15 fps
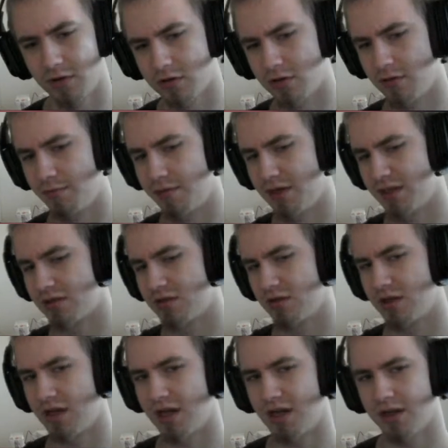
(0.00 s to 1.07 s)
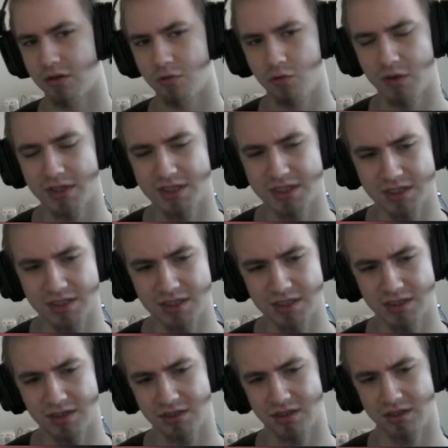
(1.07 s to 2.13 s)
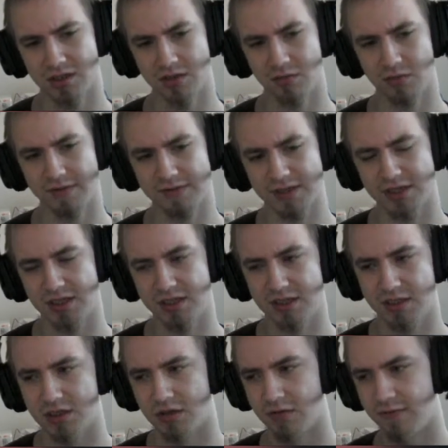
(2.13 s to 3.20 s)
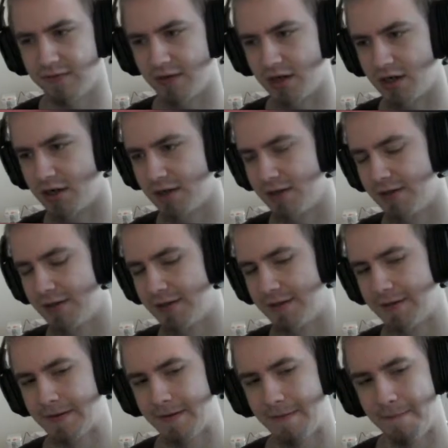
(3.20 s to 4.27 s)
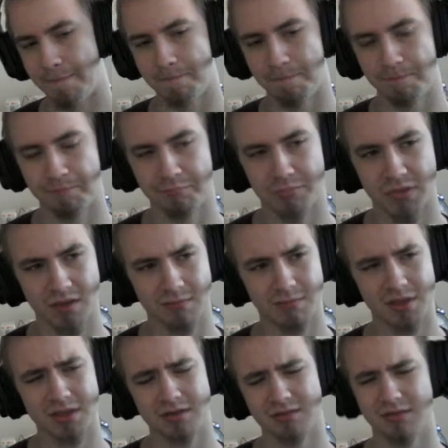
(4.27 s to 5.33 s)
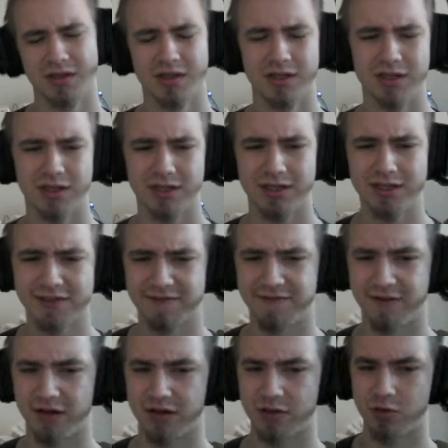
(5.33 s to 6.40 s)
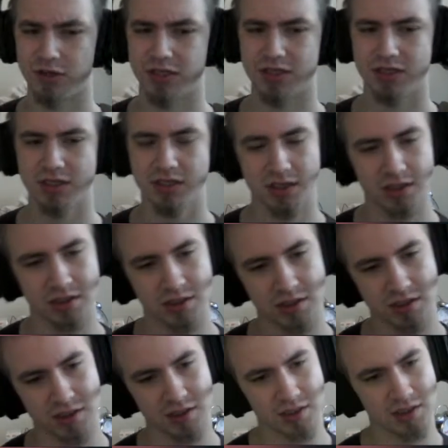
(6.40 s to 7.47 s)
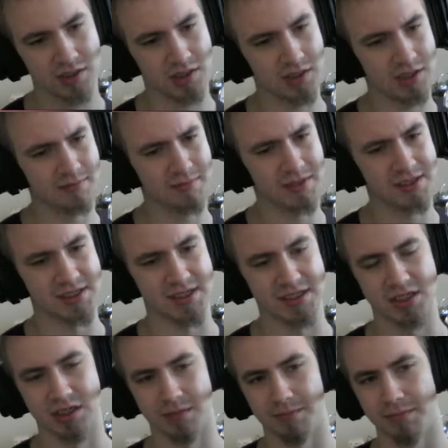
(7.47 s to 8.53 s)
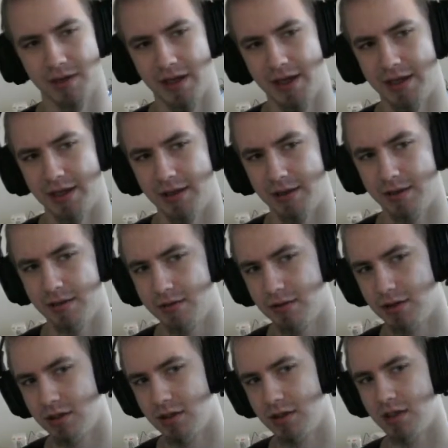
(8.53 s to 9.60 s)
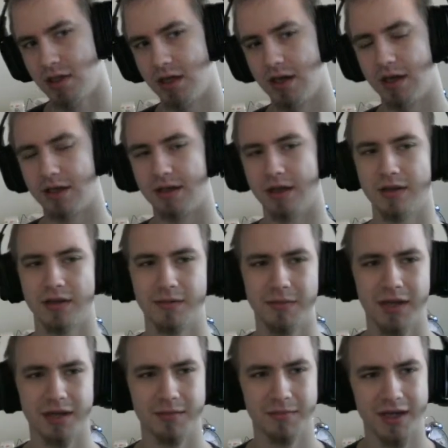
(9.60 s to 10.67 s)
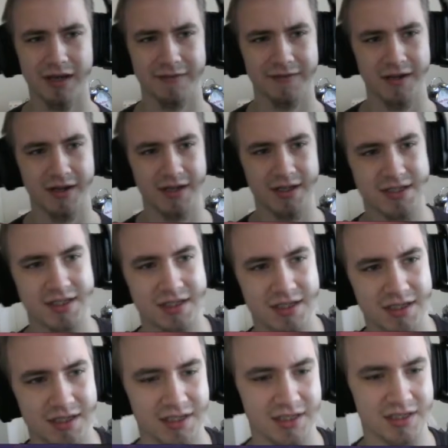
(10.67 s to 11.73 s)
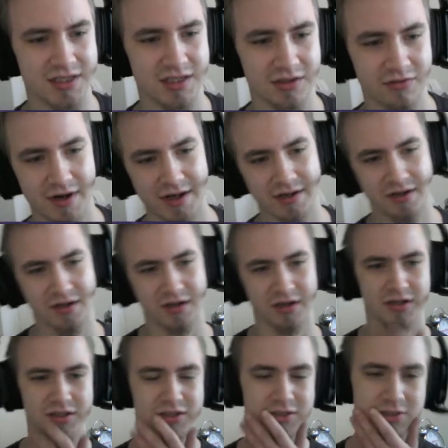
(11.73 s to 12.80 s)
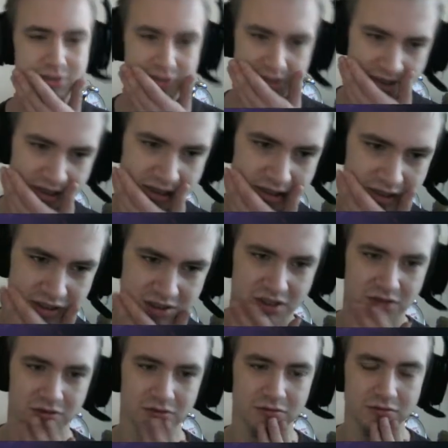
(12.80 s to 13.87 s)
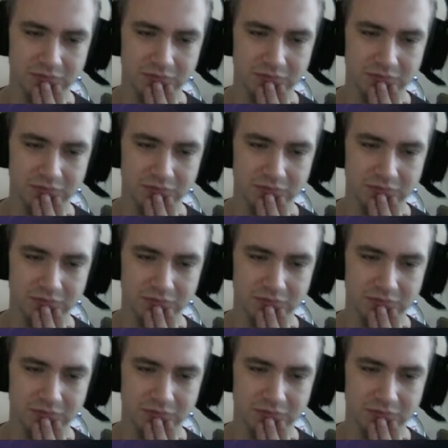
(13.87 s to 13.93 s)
compared to the other quests we've seen so far. But it's a fun quest. It may see some play, and the Megafin is a great card. So